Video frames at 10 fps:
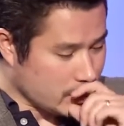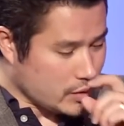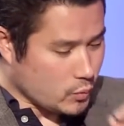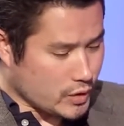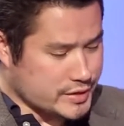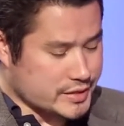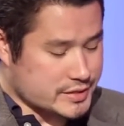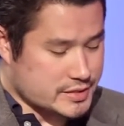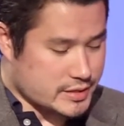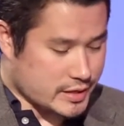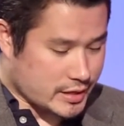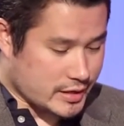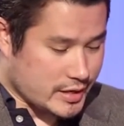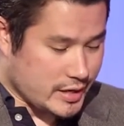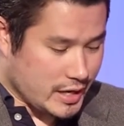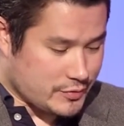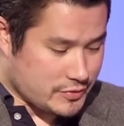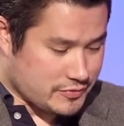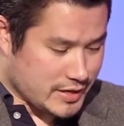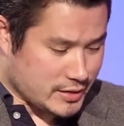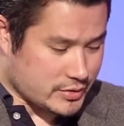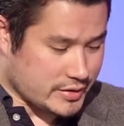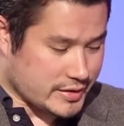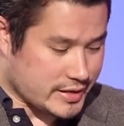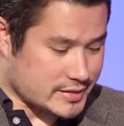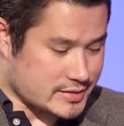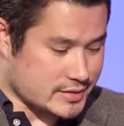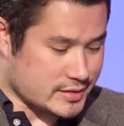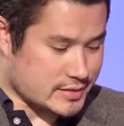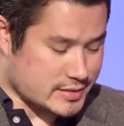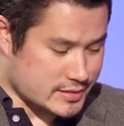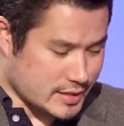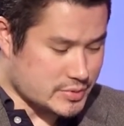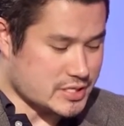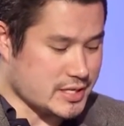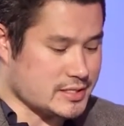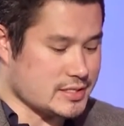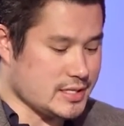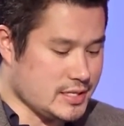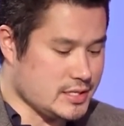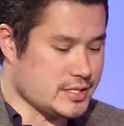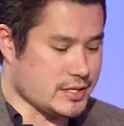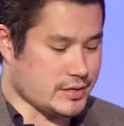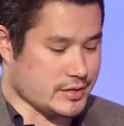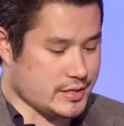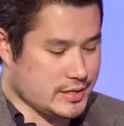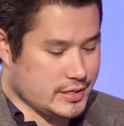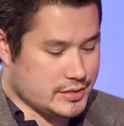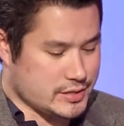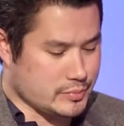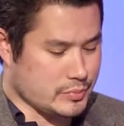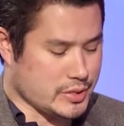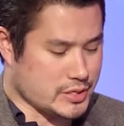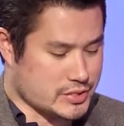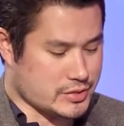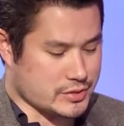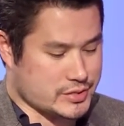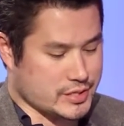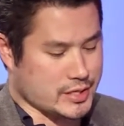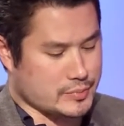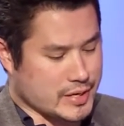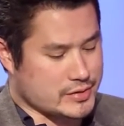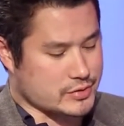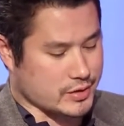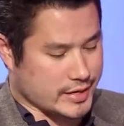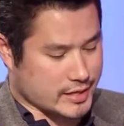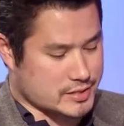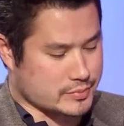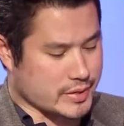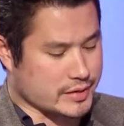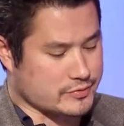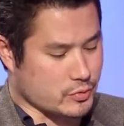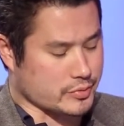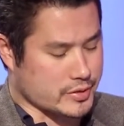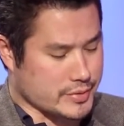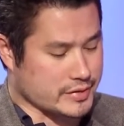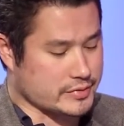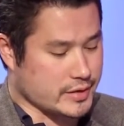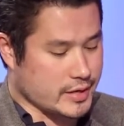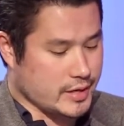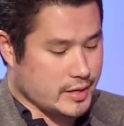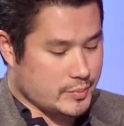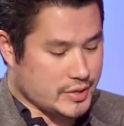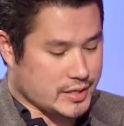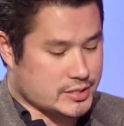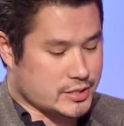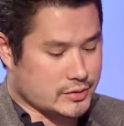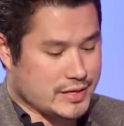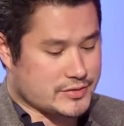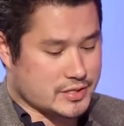one is, uh, have you found that it's in some sense easier to minister to inmates or ex-inmates, former inmates, because you don't have to